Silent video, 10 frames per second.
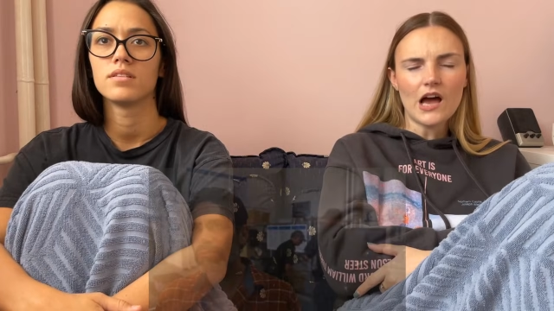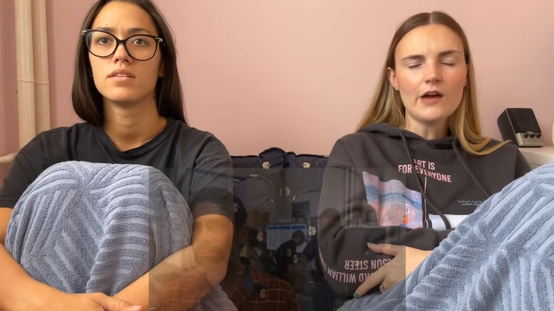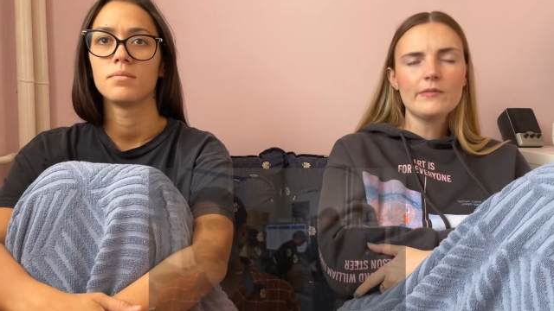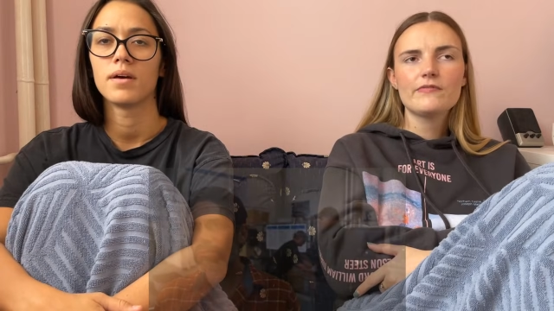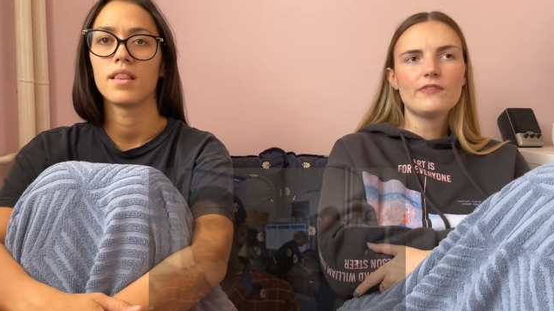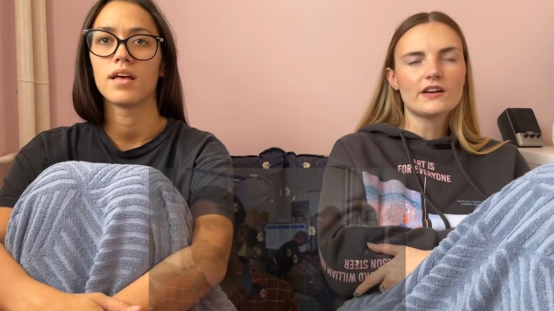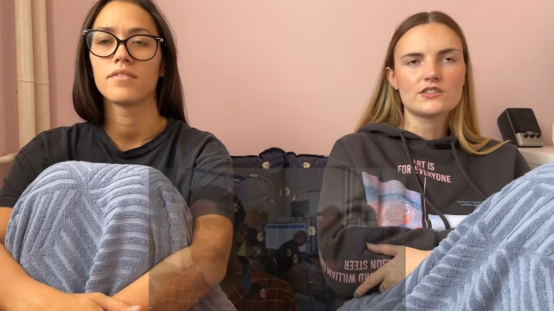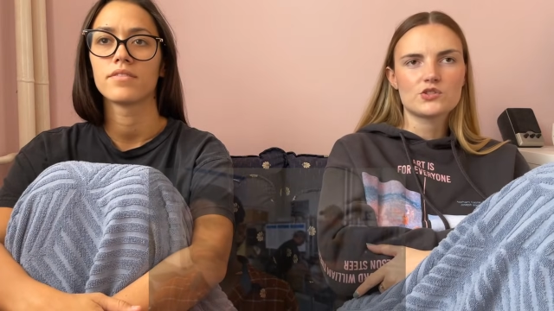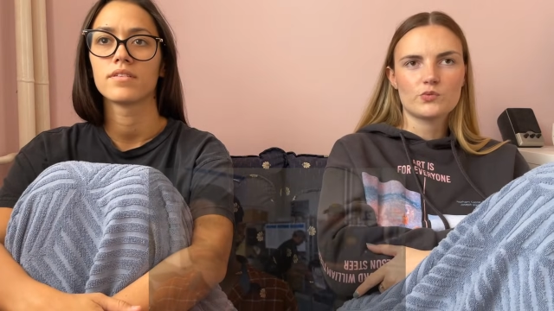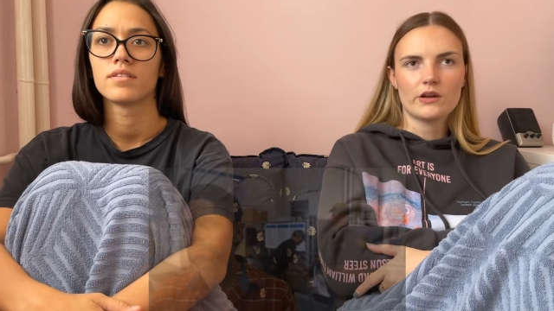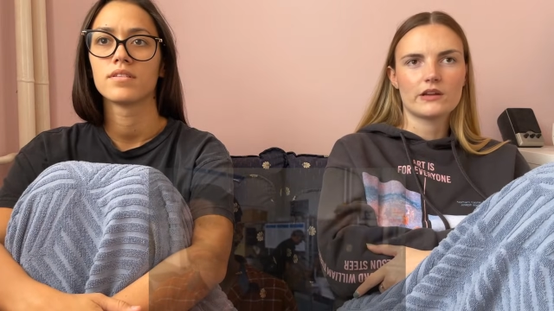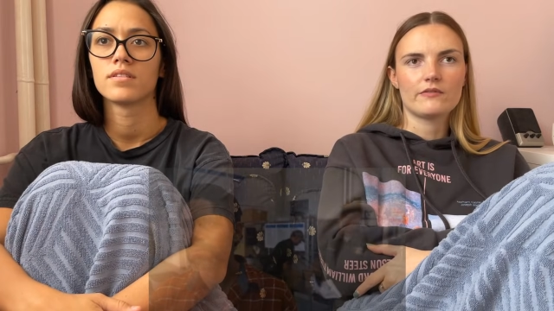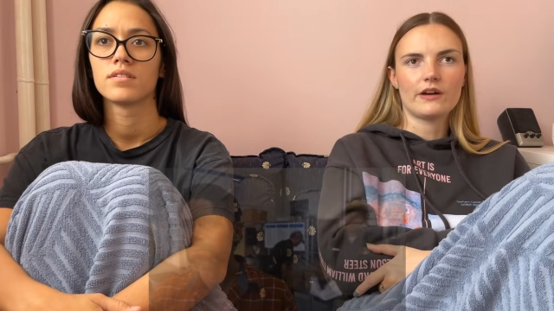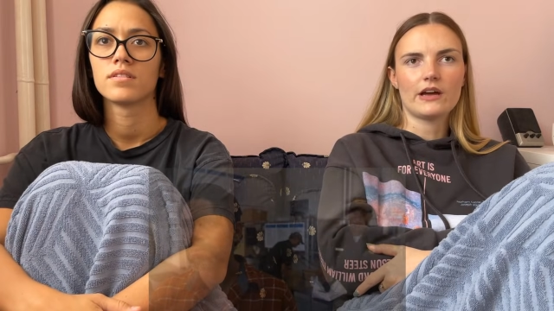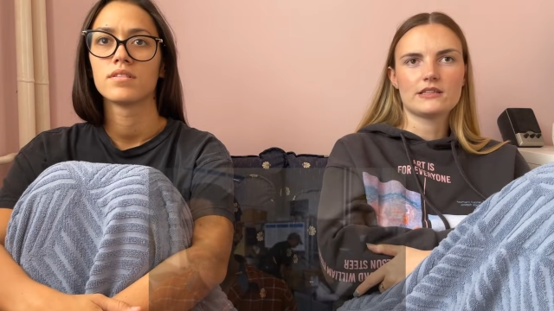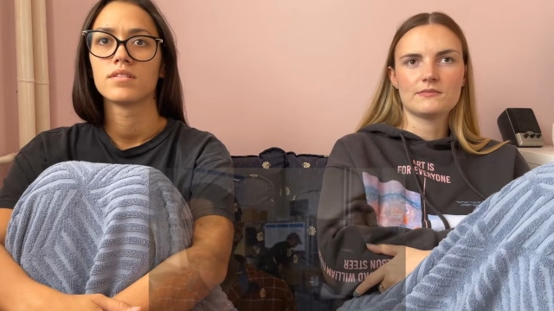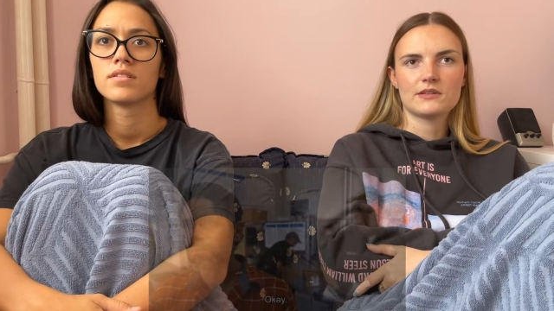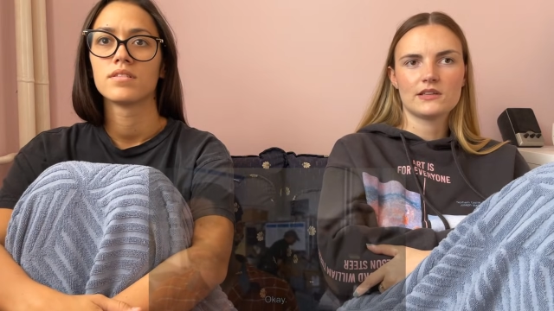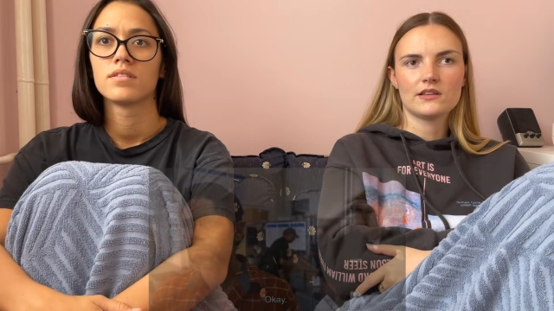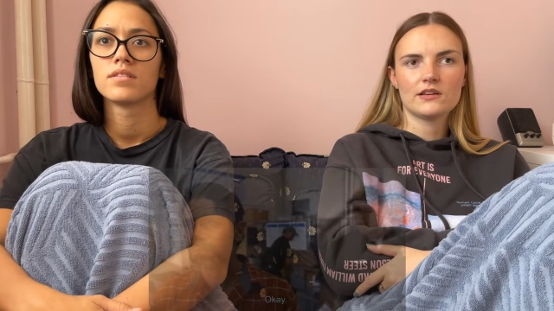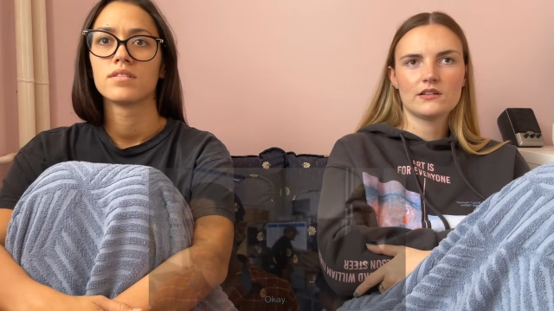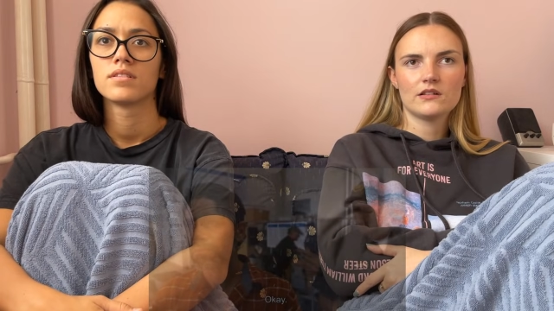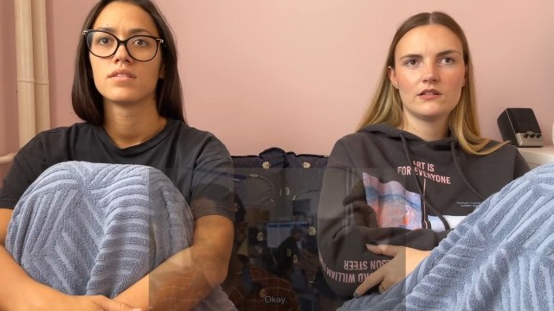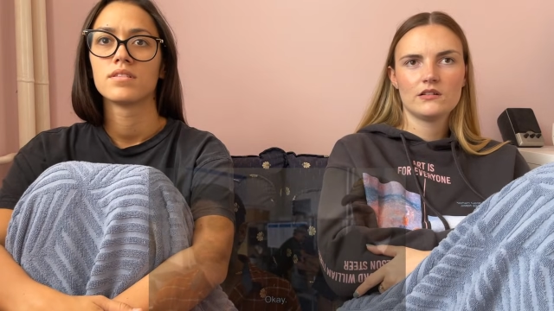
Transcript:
Speaker 1: I'd be Not fucking like. sweating if I had something illegal.